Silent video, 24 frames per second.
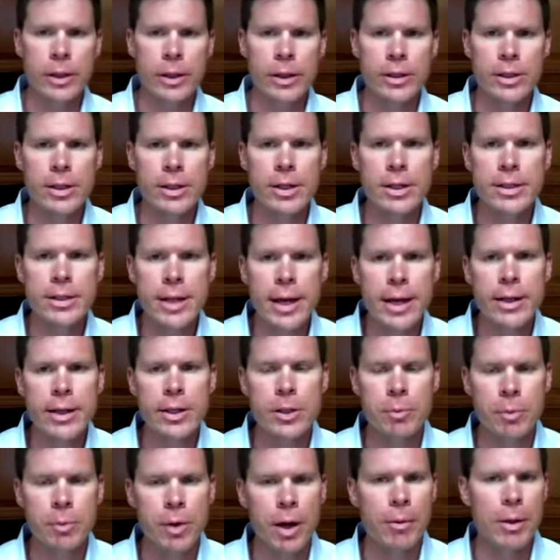It's going to take
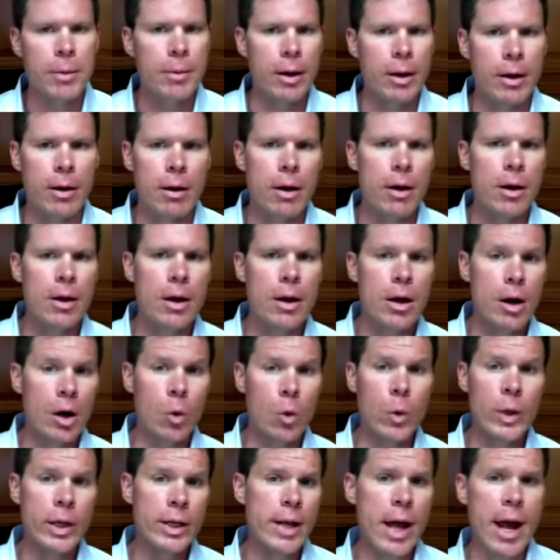us probably about a
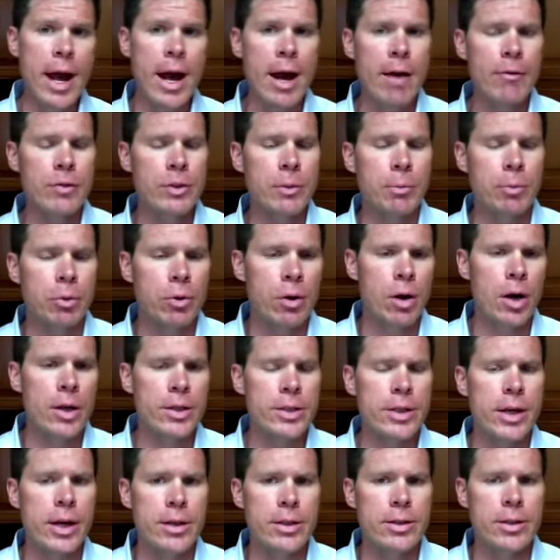week and a half to
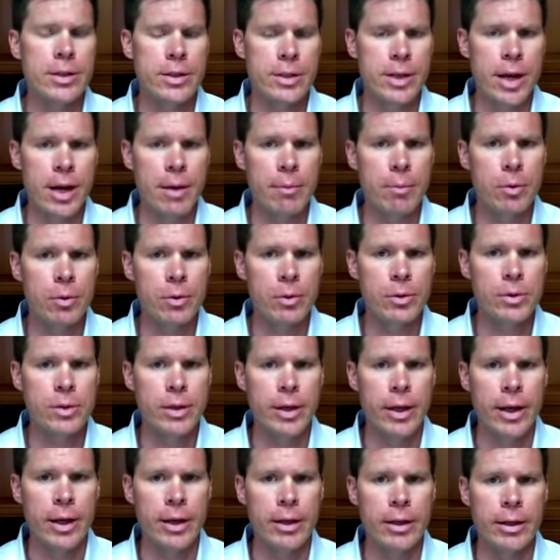process the samples
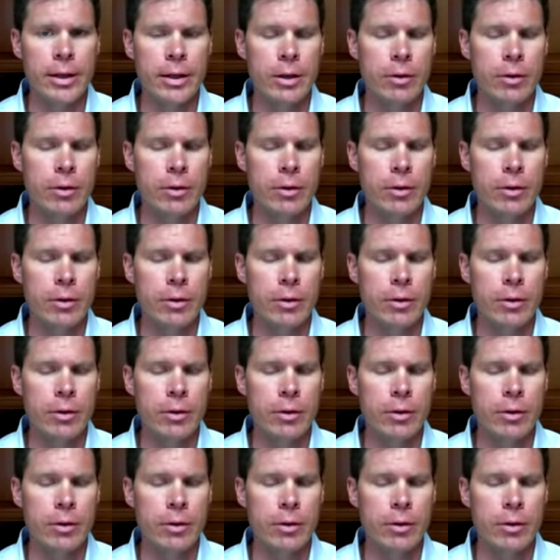and get a